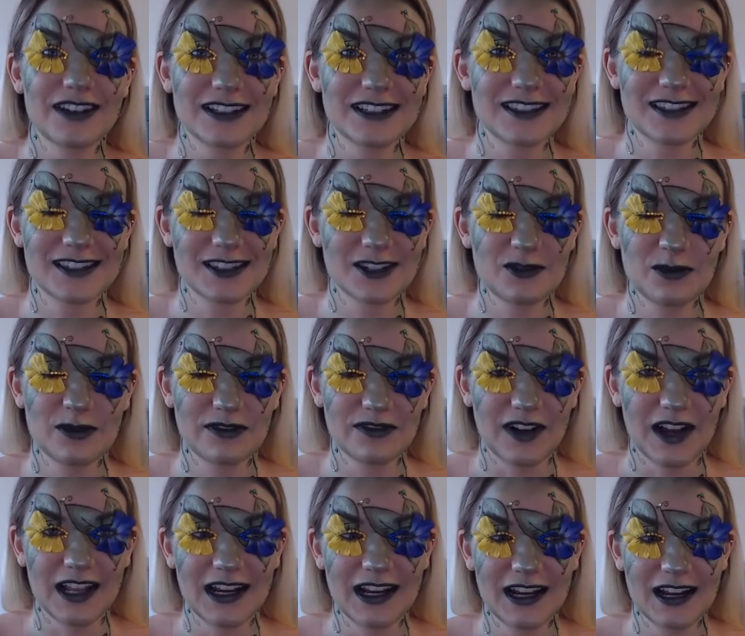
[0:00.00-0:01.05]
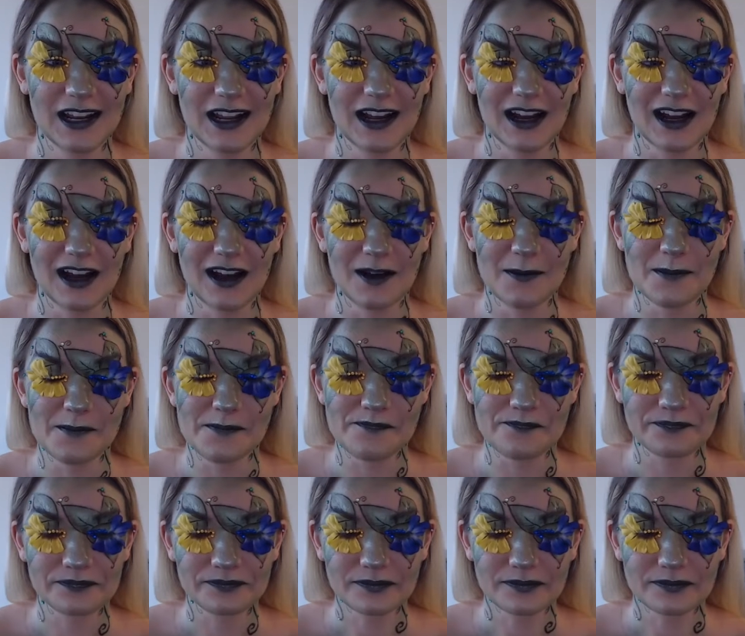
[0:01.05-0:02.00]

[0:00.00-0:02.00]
It's super fun. Um,